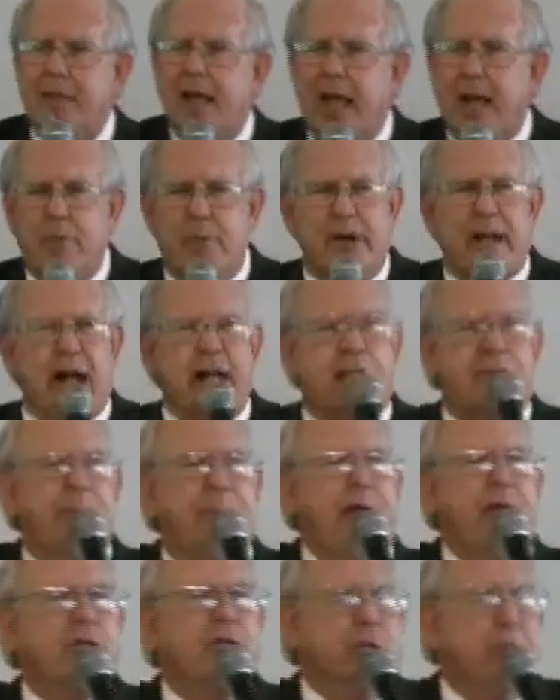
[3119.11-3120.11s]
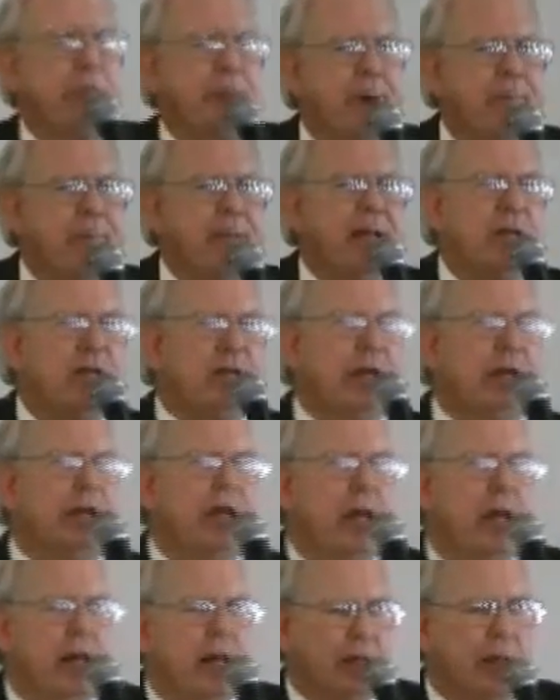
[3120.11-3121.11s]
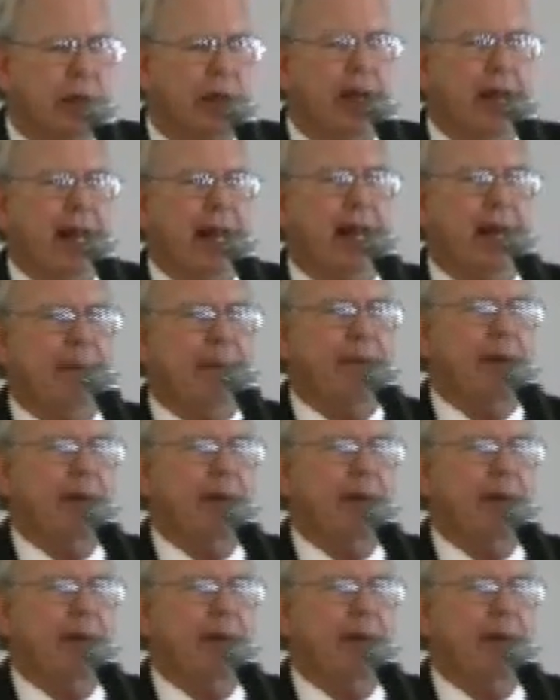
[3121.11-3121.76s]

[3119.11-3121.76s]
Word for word: And we got special permission to let him